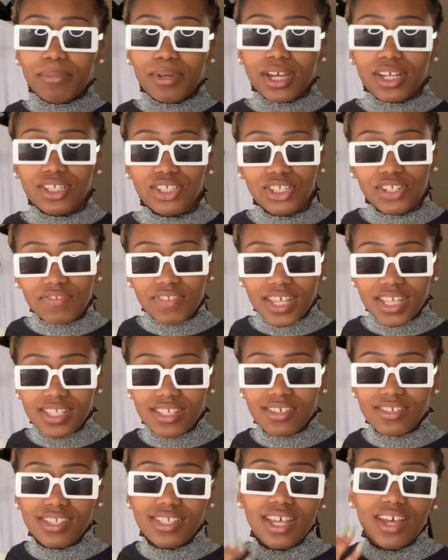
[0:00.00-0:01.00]
not sure if they
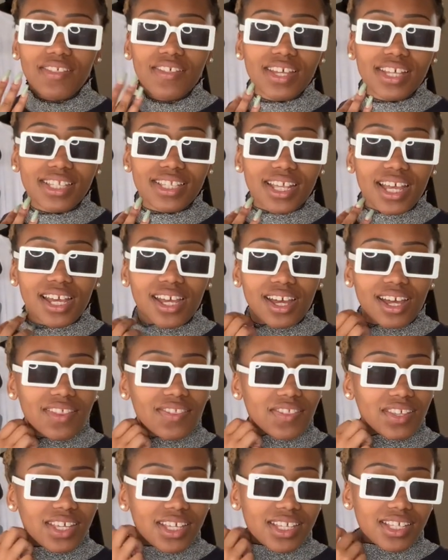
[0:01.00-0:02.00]
still sell this. I got
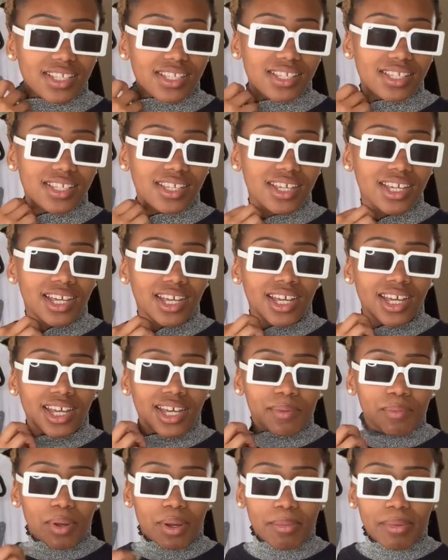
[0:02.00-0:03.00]
this
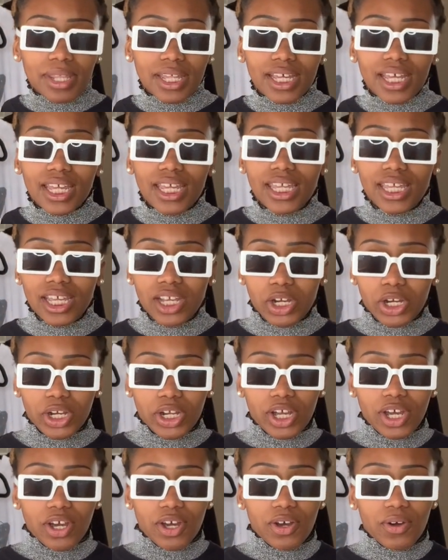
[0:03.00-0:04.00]
probably like a year
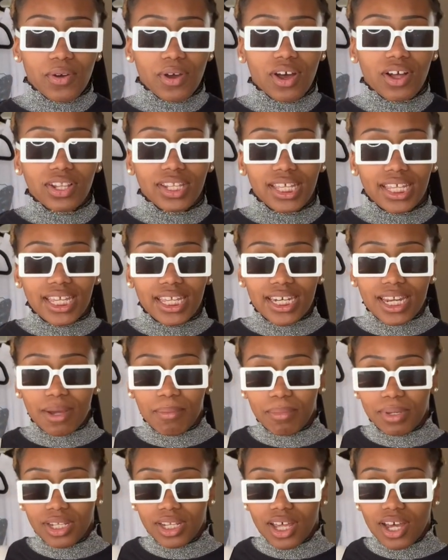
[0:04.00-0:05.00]
ago. I'll link it down
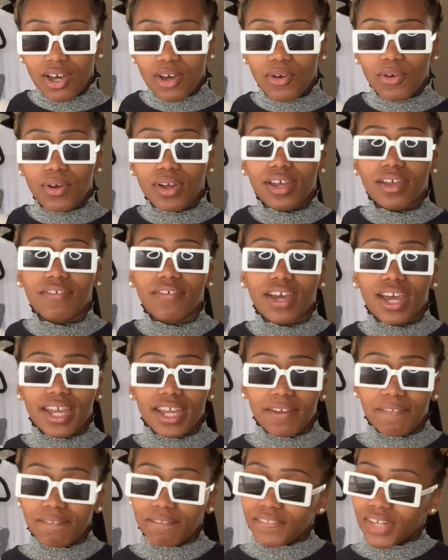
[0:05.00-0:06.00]
below if I
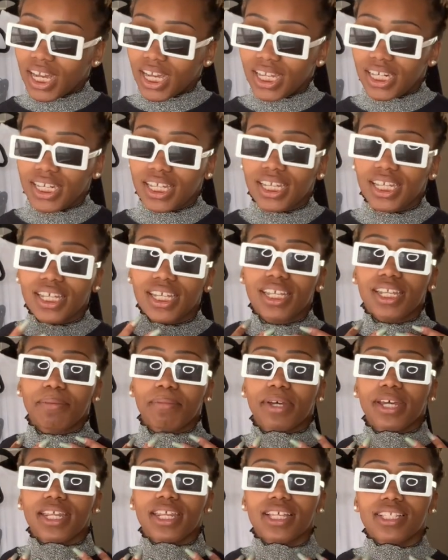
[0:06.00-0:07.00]
can find it.
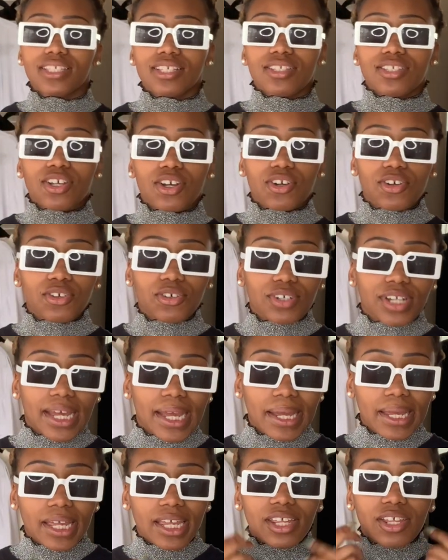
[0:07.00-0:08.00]
But it's a
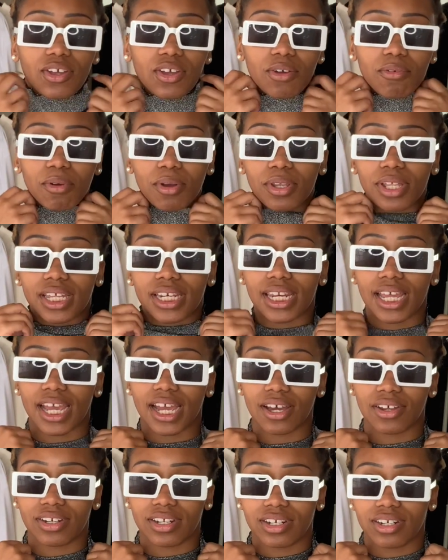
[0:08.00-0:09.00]
turtleneck, and you can roll it
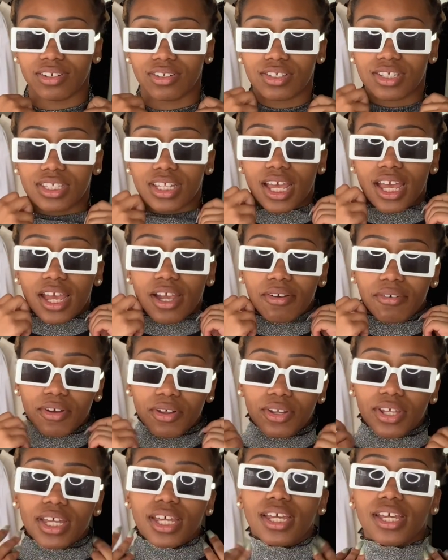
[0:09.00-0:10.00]
down and it'll stay, or
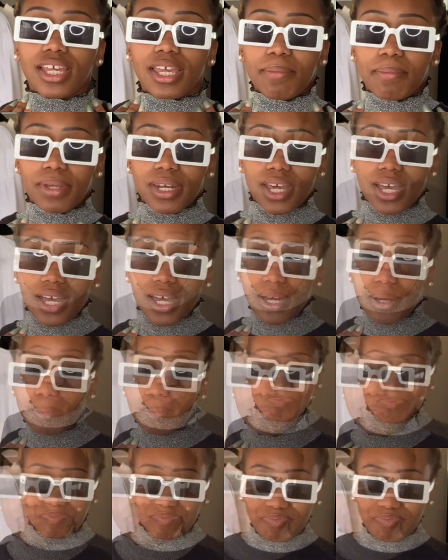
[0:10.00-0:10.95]
roll it, keep it up.